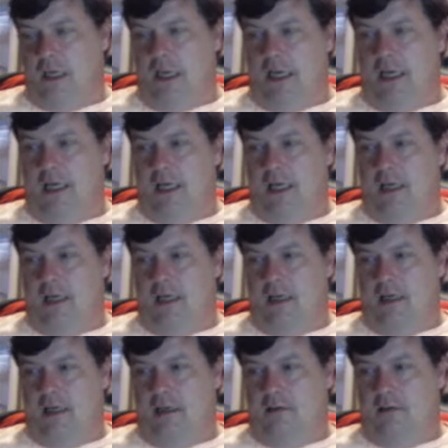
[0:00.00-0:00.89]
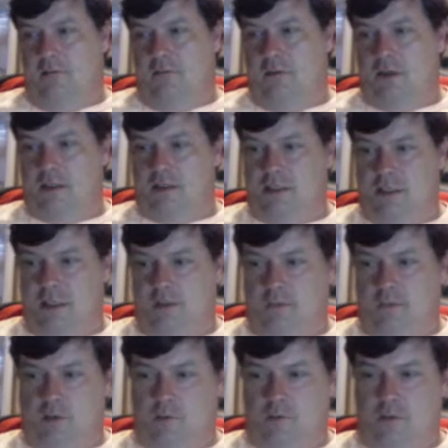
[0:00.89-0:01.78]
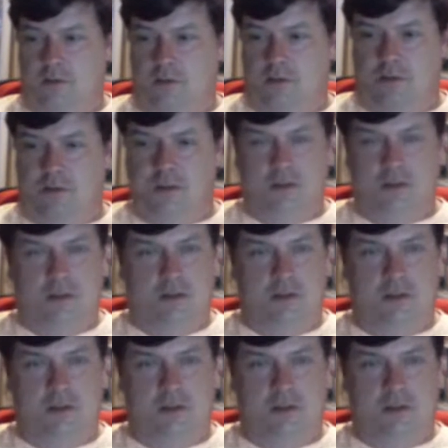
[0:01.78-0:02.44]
and with seat warmers,